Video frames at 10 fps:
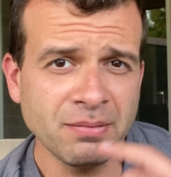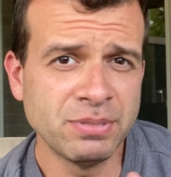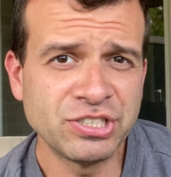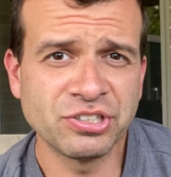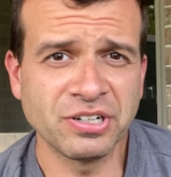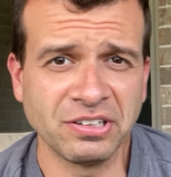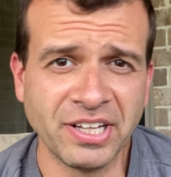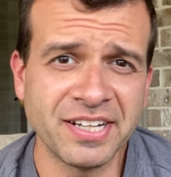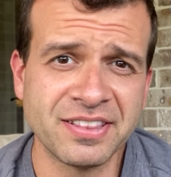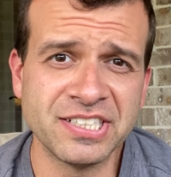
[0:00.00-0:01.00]
be sure to
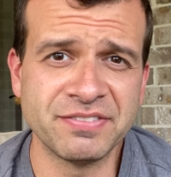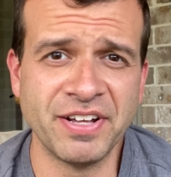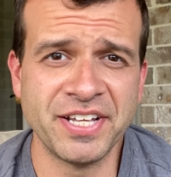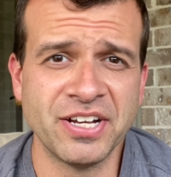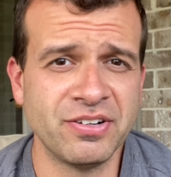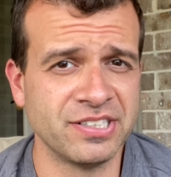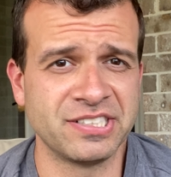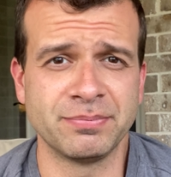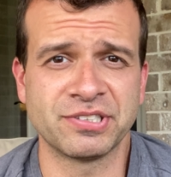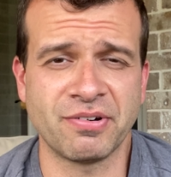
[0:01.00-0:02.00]
like this video and
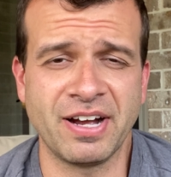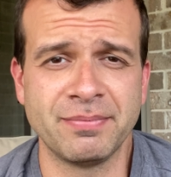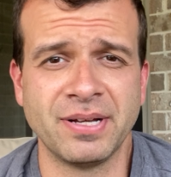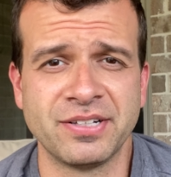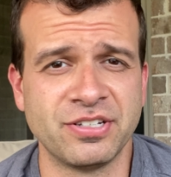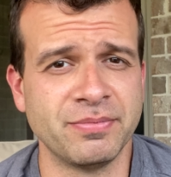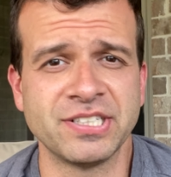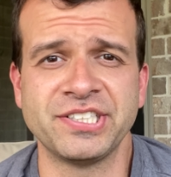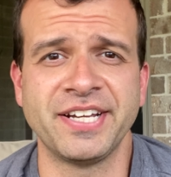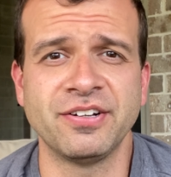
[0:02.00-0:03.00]
subscribe to my
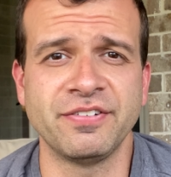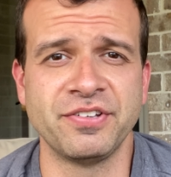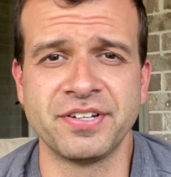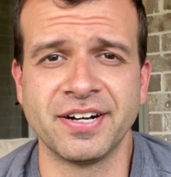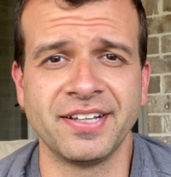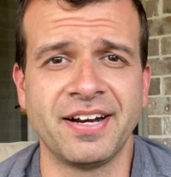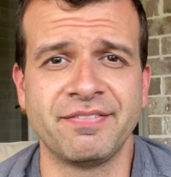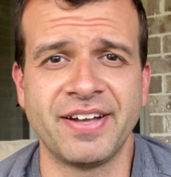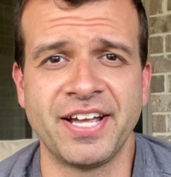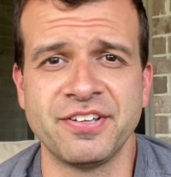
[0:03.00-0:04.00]
channel if you get a lot of
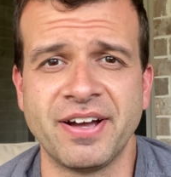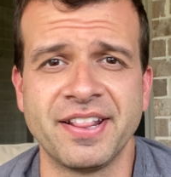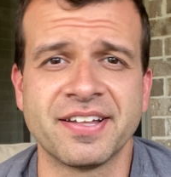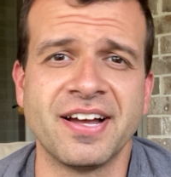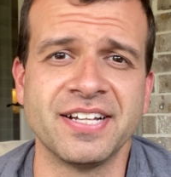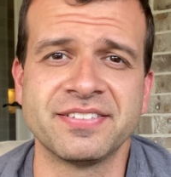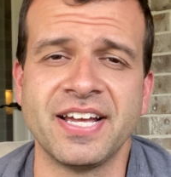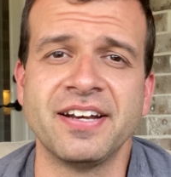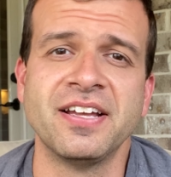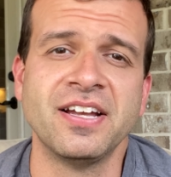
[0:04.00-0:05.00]
value out of the
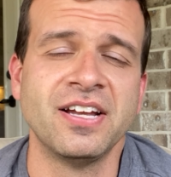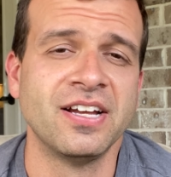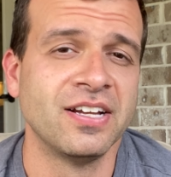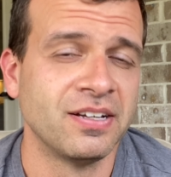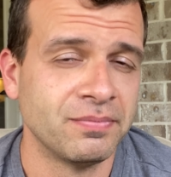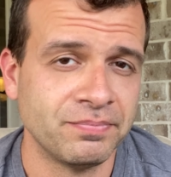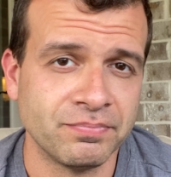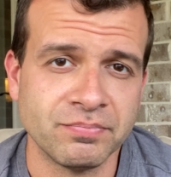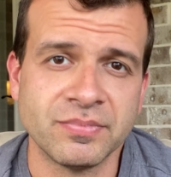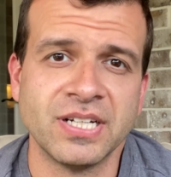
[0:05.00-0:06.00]
content.
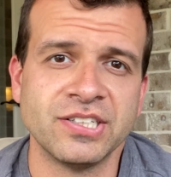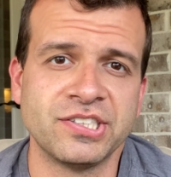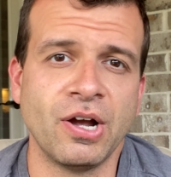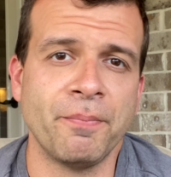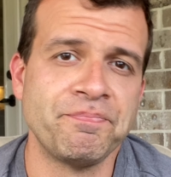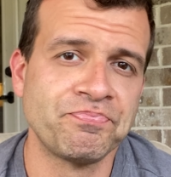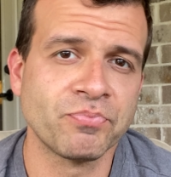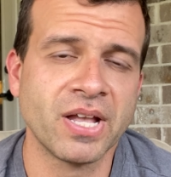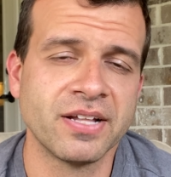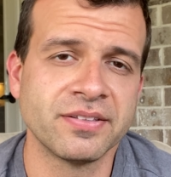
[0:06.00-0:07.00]
So,
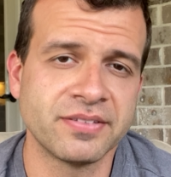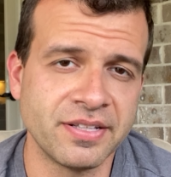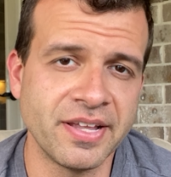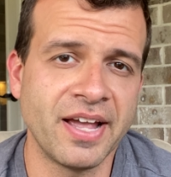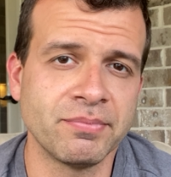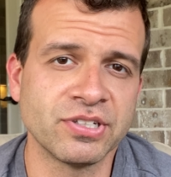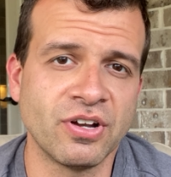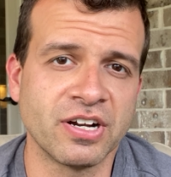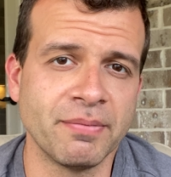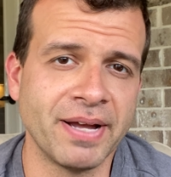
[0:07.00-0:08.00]
today I'm going to
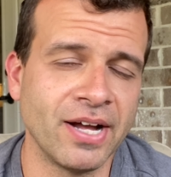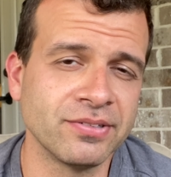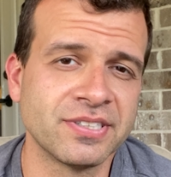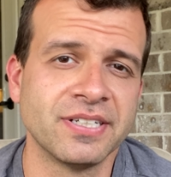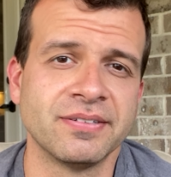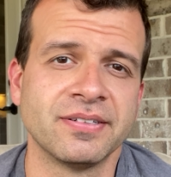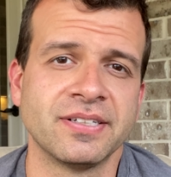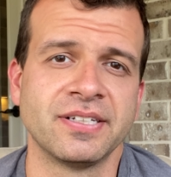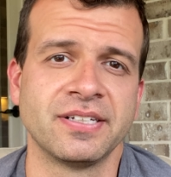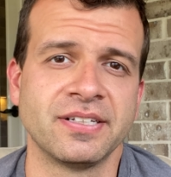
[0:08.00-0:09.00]
talk about
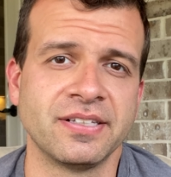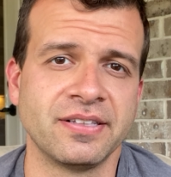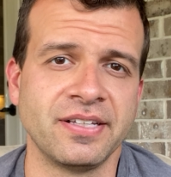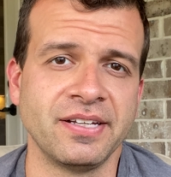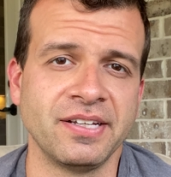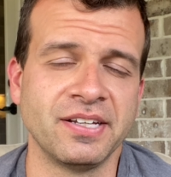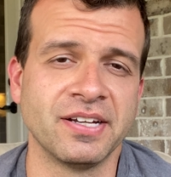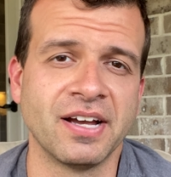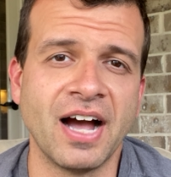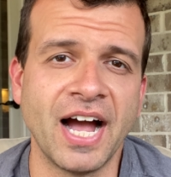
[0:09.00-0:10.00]
the
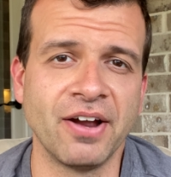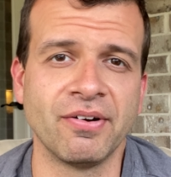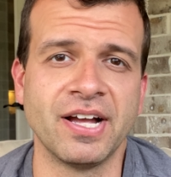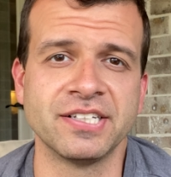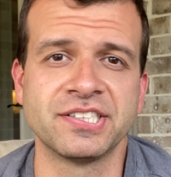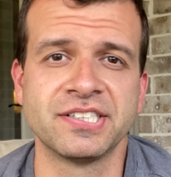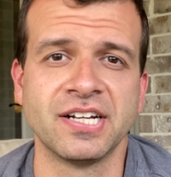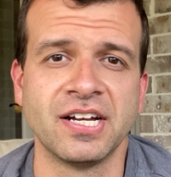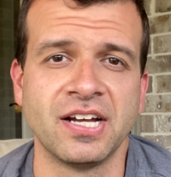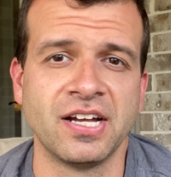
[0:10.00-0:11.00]
IRS
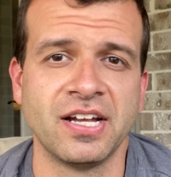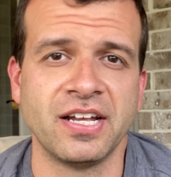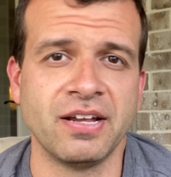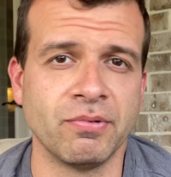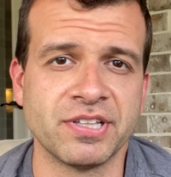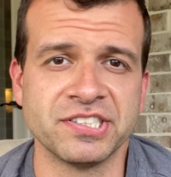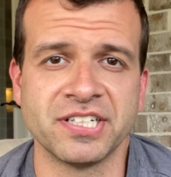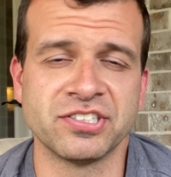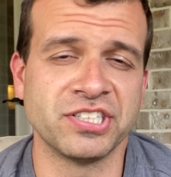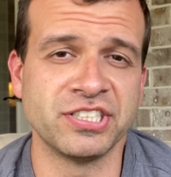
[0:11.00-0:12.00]
and what this
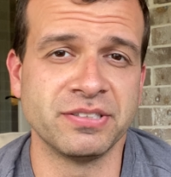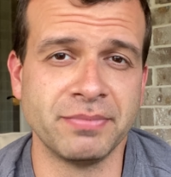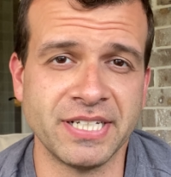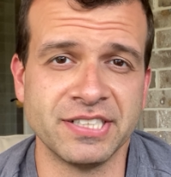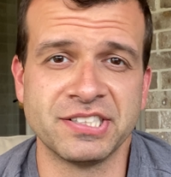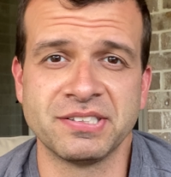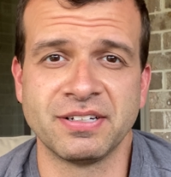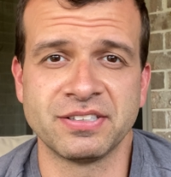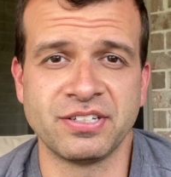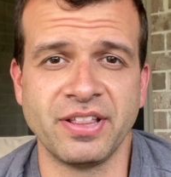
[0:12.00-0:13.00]
legislation means
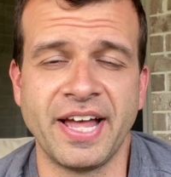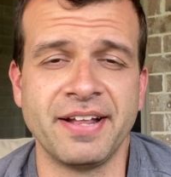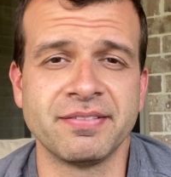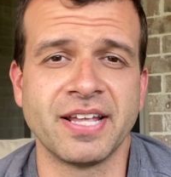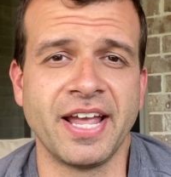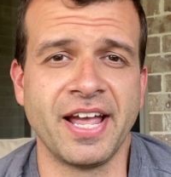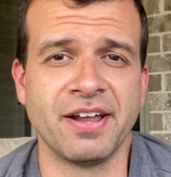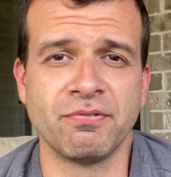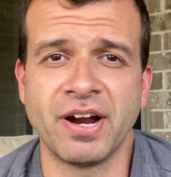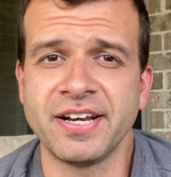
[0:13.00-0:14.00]
to that.
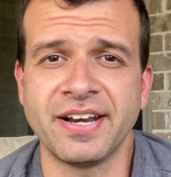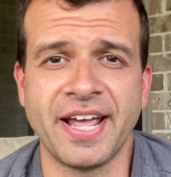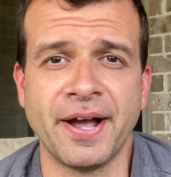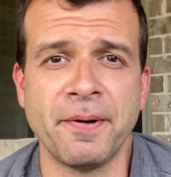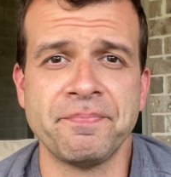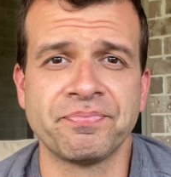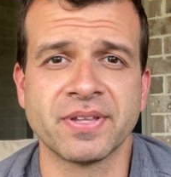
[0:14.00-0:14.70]
And right now,